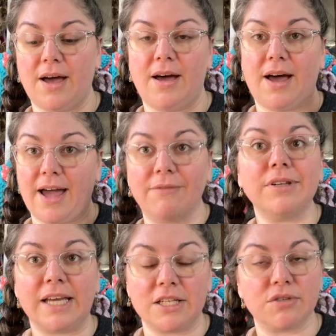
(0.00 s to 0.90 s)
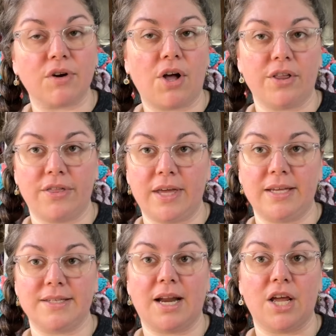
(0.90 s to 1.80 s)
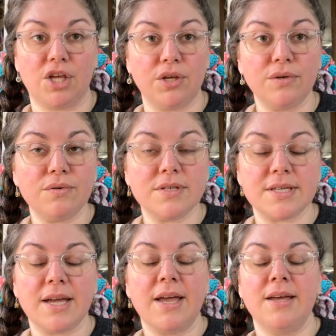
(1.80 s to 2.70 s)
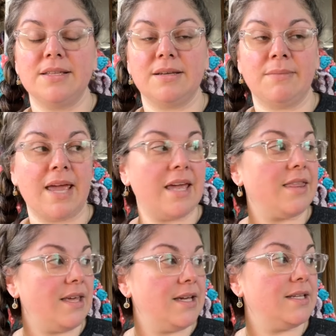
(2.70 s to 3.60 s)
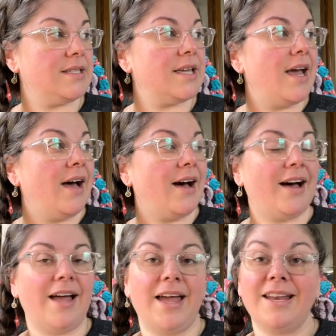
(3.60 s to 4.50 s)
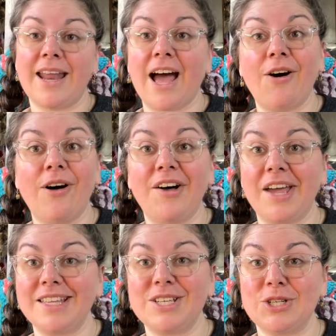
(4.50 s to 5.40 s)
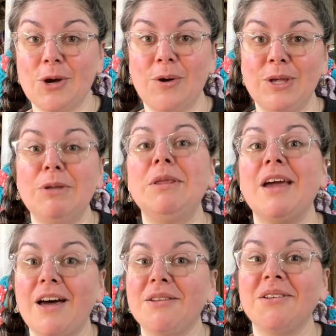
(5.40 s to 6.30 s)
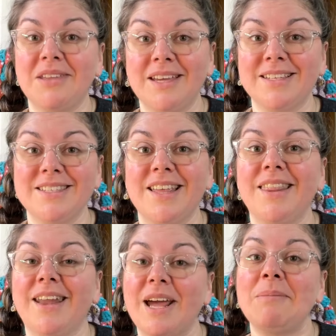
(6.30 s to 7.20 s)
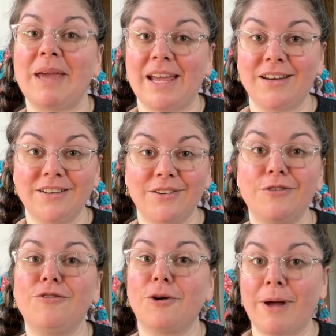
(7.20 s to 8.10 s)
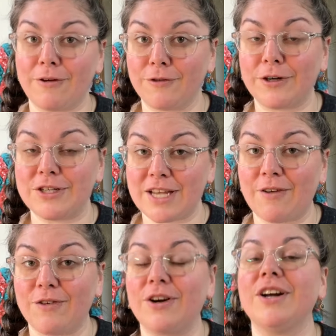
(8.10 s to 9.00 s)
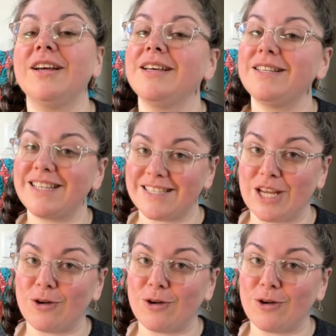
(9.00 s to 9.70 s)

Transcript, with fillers: I have links for all the things that I used to make these. Uh, and now I'll get to showing you the other things that I made for my first ever Disney